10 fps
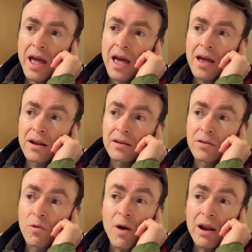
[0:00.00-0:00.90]
and
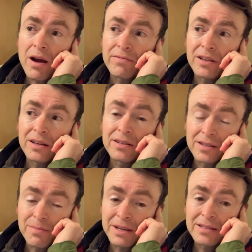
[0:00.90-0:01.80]
quite often, to
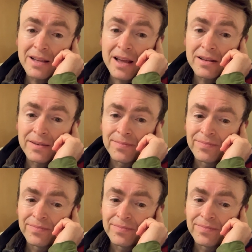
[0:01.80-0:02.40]
some extent,